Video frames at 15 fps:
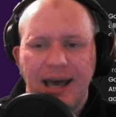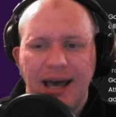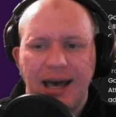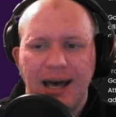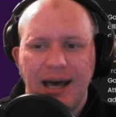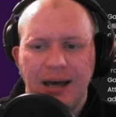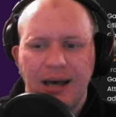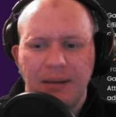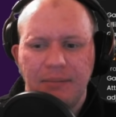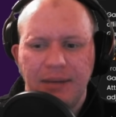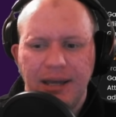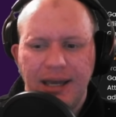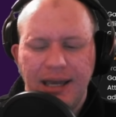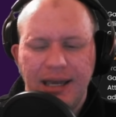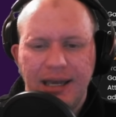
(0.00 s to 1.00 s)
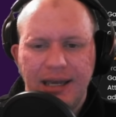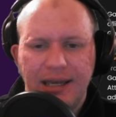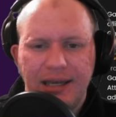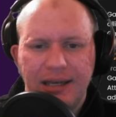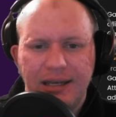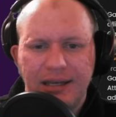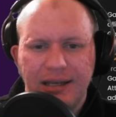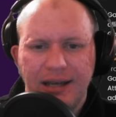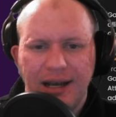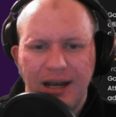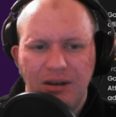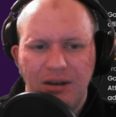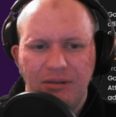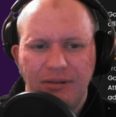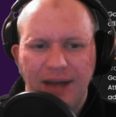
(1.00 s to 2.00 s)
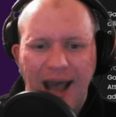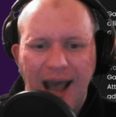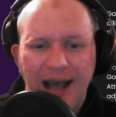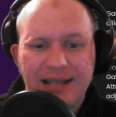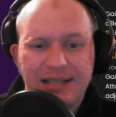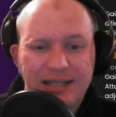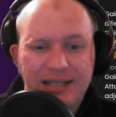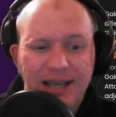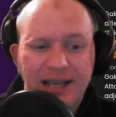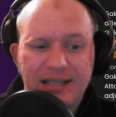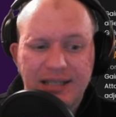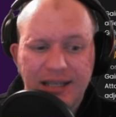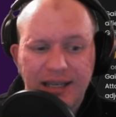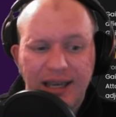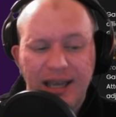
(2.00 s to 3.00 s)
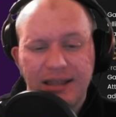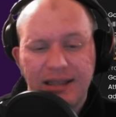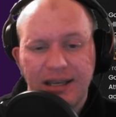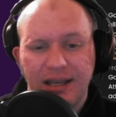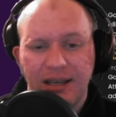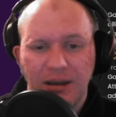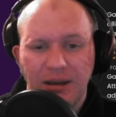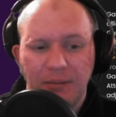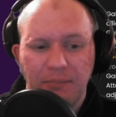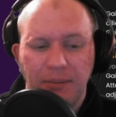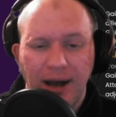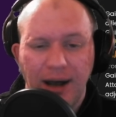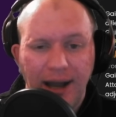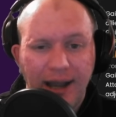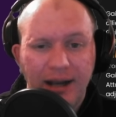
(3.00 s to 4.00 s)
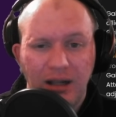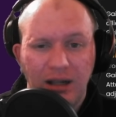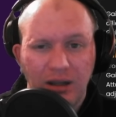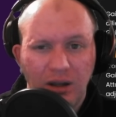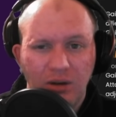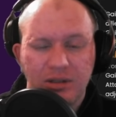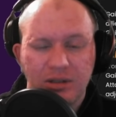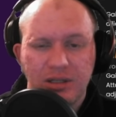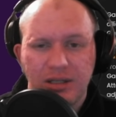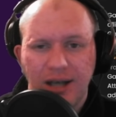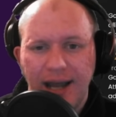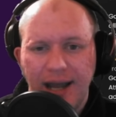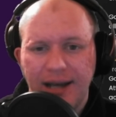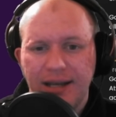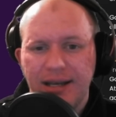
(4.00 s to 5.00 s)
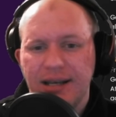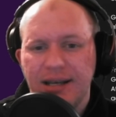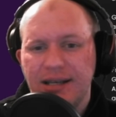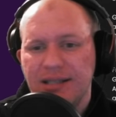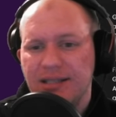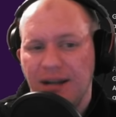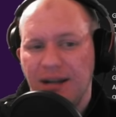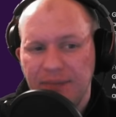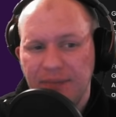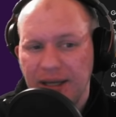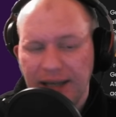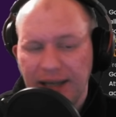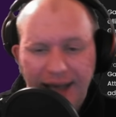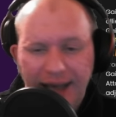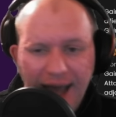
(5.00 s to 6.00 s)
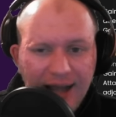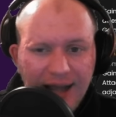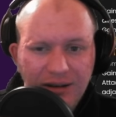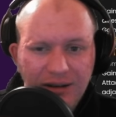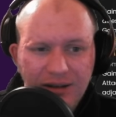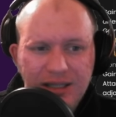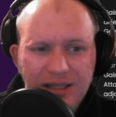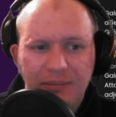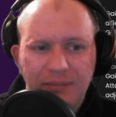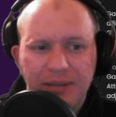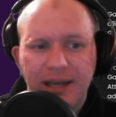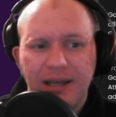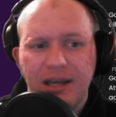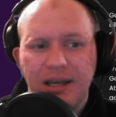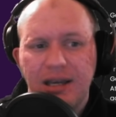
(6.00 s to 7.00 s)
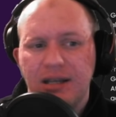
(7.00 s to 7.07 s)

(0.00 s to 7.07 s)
Um, he kind of has a decent kit that can combine alongside something like Hela or something.